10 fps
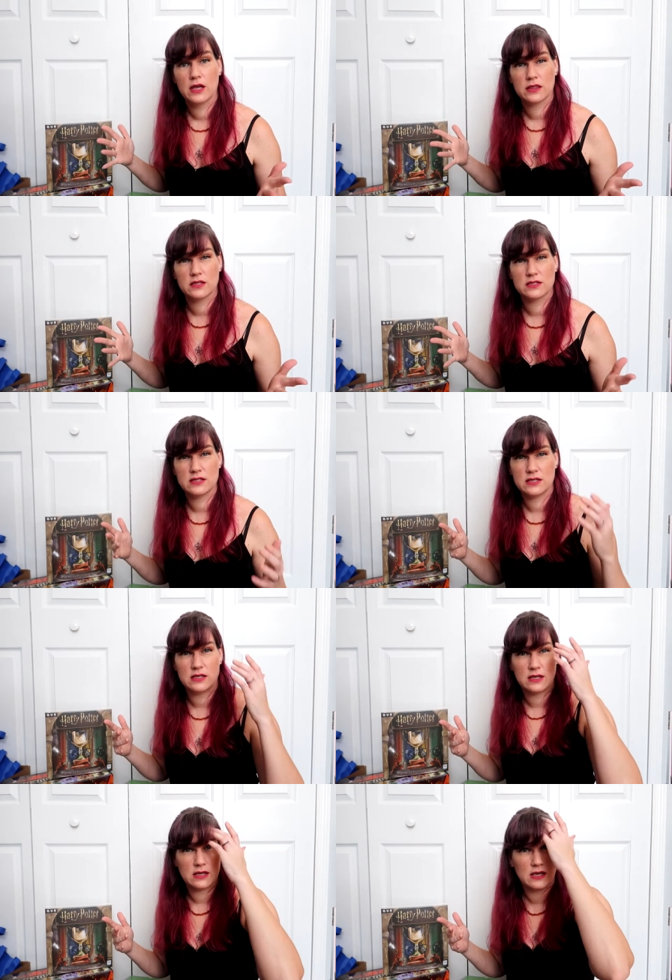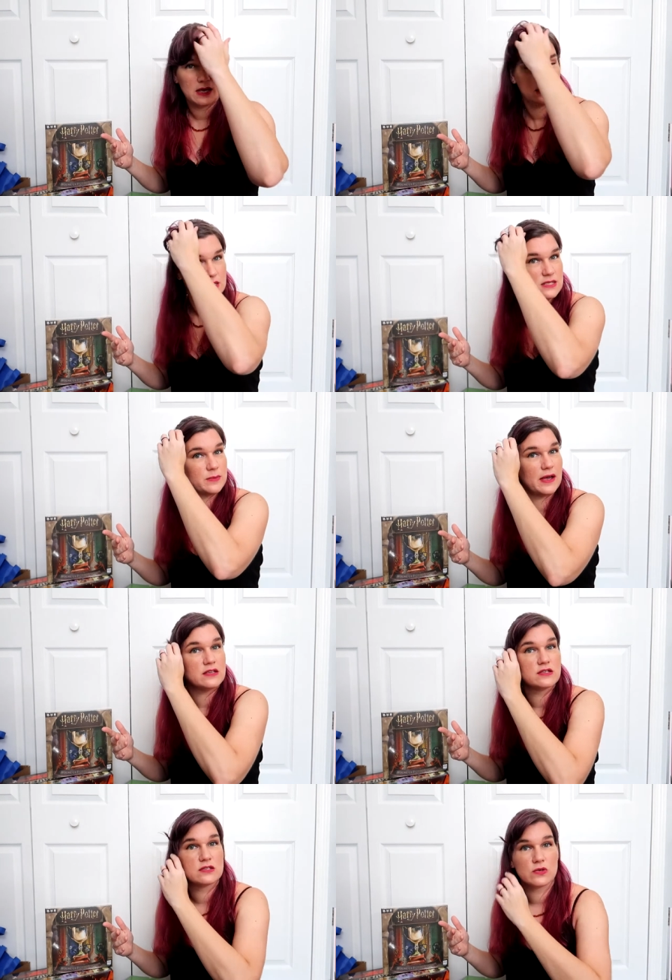the tea and
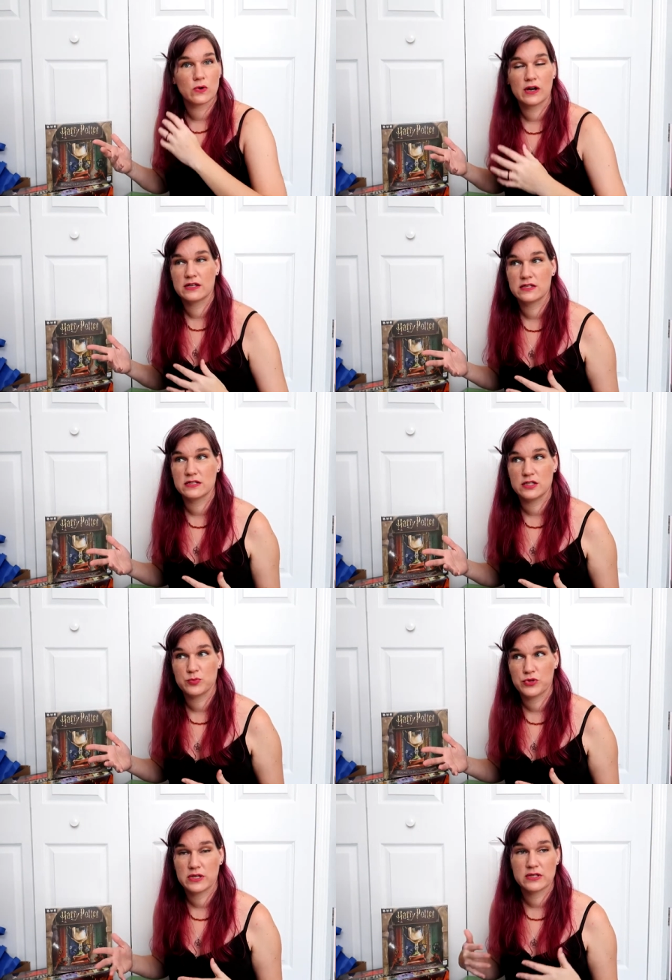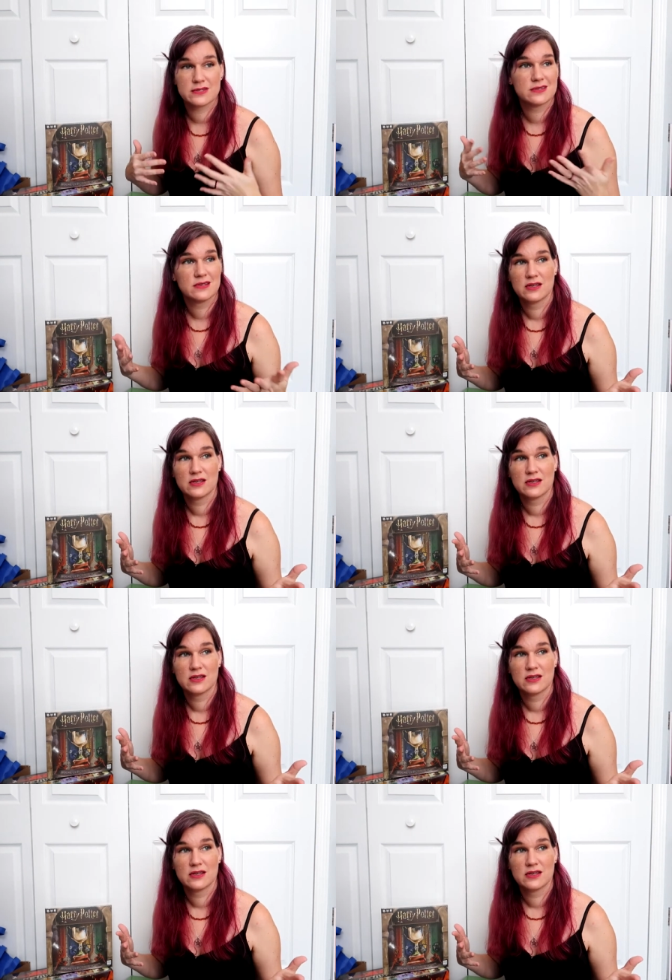spice store at Disney Springs.